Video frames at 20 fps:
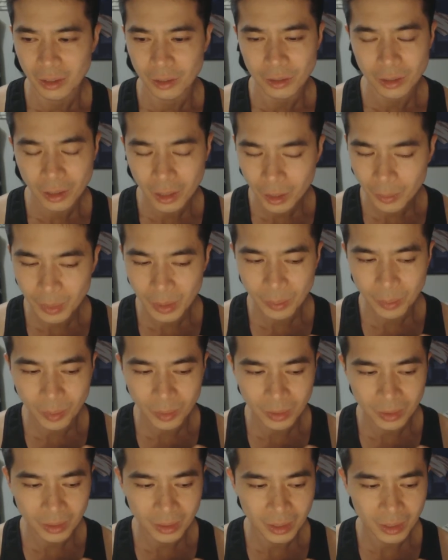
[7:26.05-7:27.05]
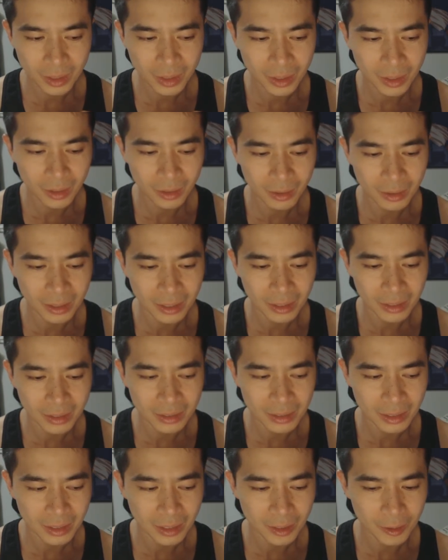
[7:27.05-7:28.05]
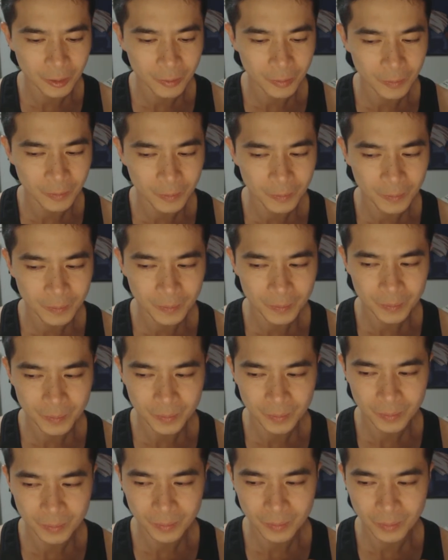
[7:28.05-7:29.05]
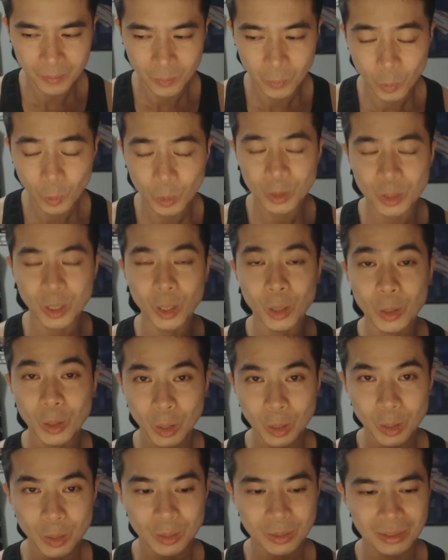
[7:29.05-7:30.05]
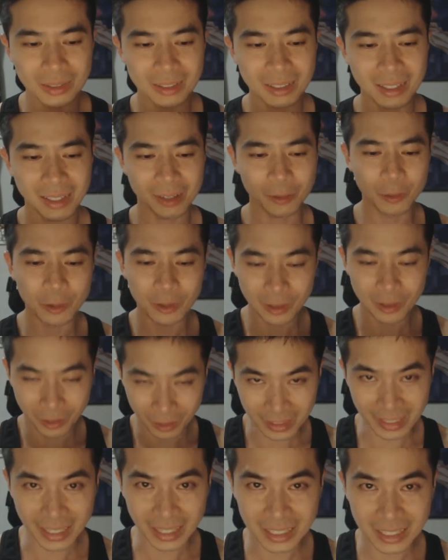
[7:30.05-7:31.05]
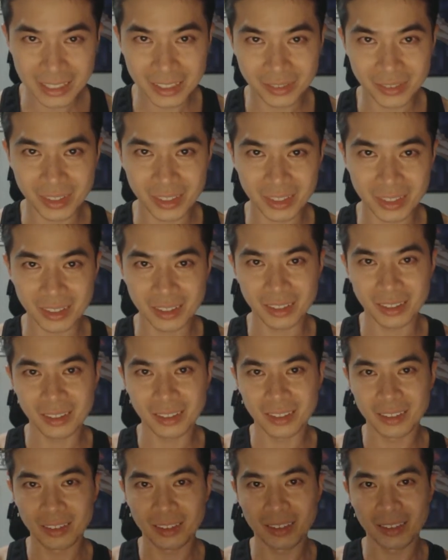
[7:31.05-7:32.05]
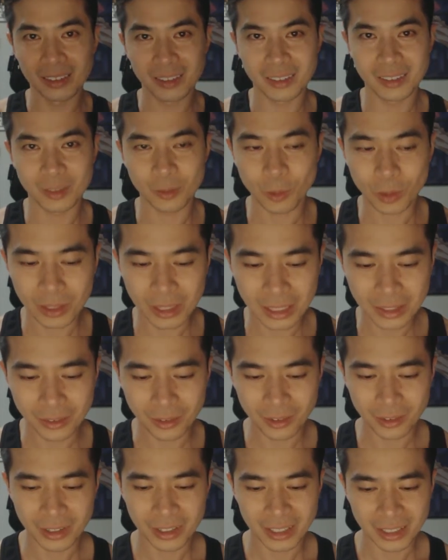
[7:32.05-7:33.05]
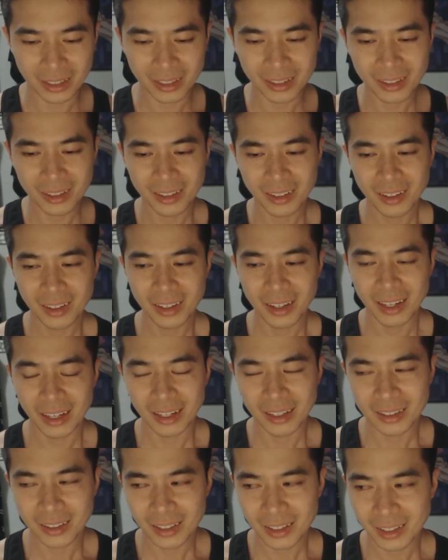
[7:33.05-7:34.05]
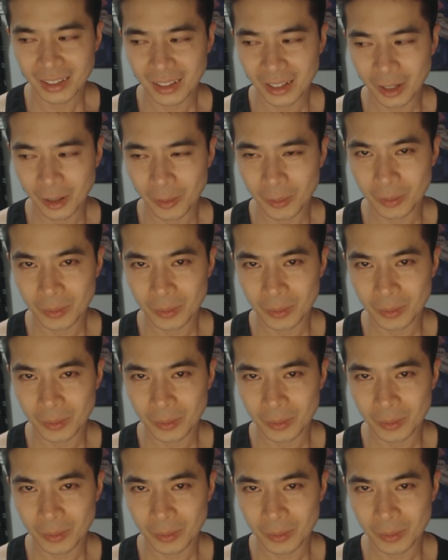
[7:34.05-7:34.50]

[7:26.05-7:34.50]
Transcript: was a lot of people in there, and we were so close. It's like we were on the edge of the Rod Laver Arena. And then